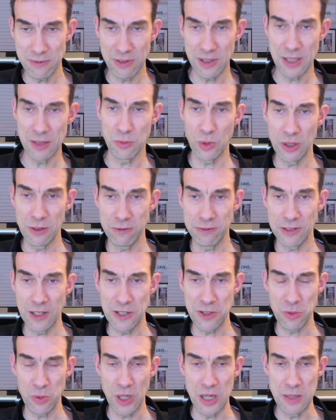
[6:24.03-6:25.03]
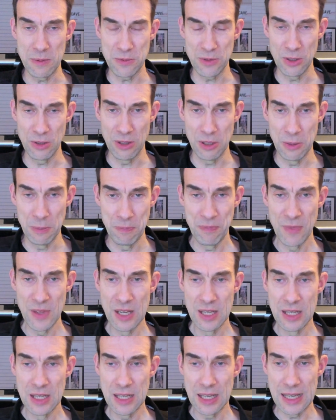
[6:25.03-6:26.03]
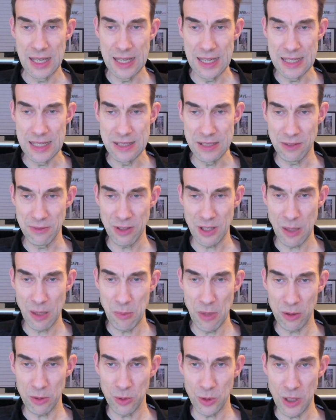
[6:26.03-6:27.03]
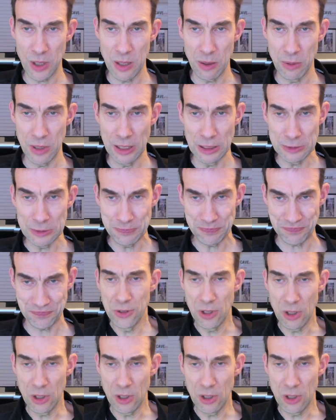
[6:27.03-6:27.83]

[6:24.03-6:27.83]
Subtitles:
I've had one flash wipe to them and they come up quite well.